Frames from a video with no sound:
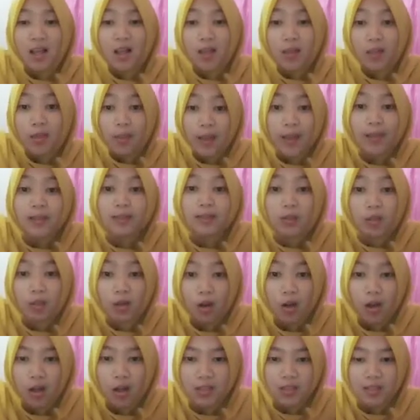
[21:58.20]
That
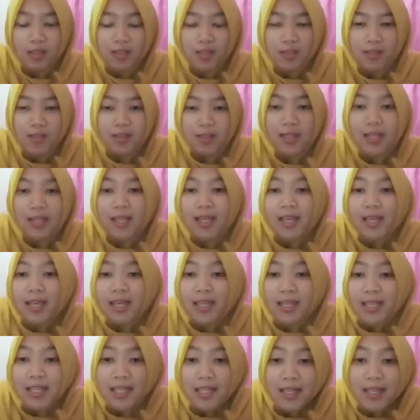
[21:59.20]
clothes
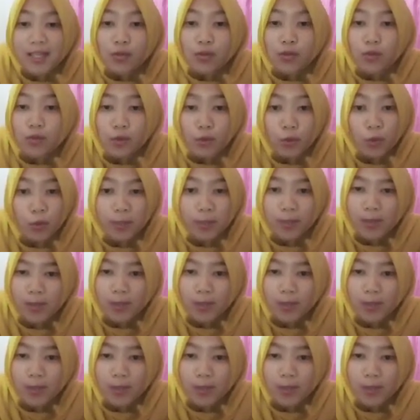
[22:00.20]
is to be